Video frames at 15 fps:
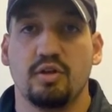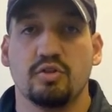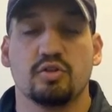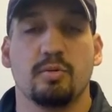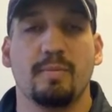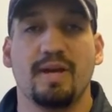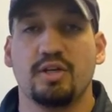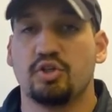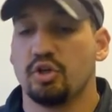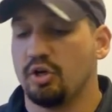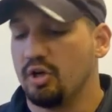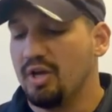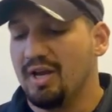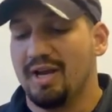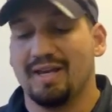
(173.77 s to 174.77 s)
So make
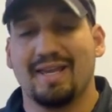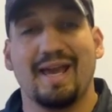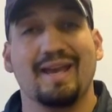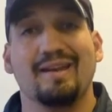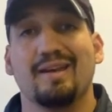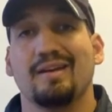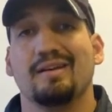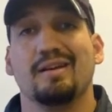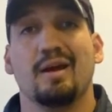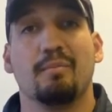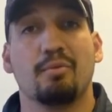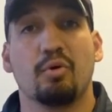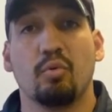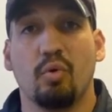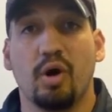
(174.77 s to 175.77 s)
sure, again,
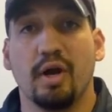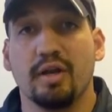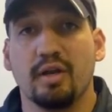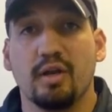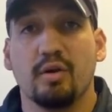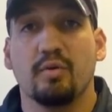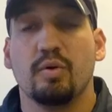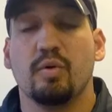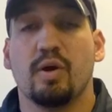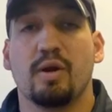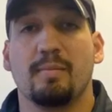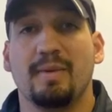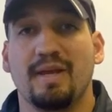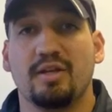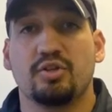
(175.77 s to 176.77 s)
number one, we want
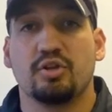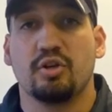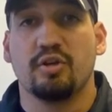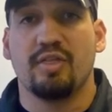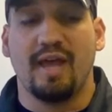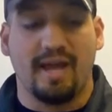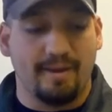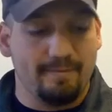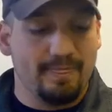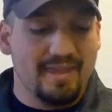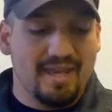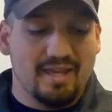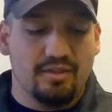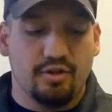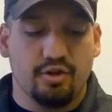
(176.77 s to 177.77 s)
to make sure that
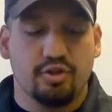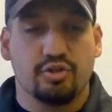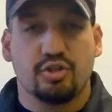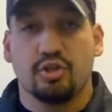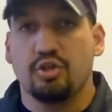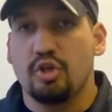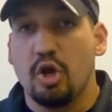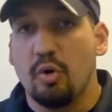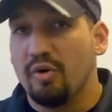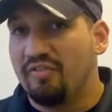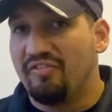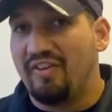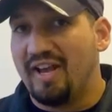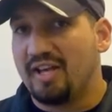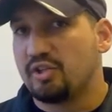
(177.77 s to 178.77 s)
there's no
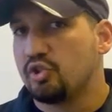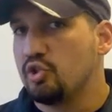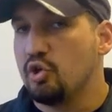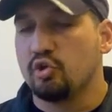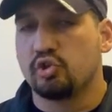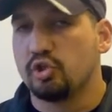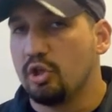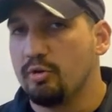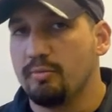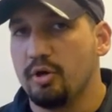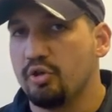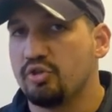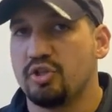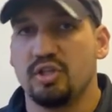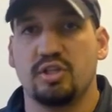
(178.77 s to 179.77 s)
effects, no slow
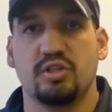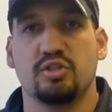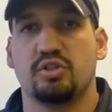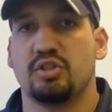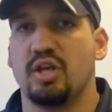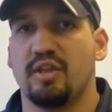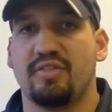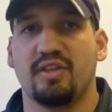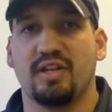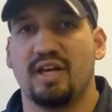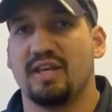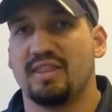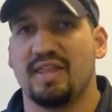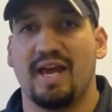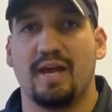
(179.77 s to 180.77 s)
motions, nothing
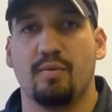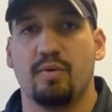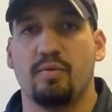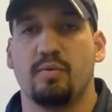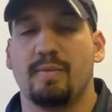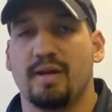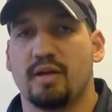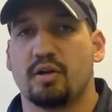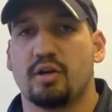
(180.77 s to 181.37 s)
like that when we make our